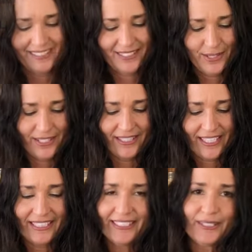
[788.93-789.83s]
Using the
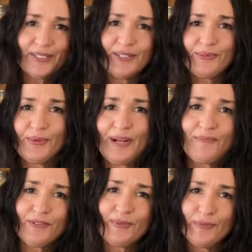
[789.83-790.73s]
clean cloth,
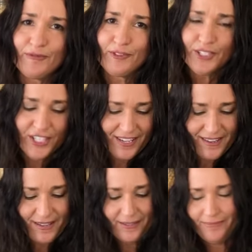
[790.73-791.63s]
wipe the rim of your
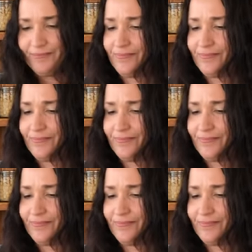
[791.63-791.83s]
jar.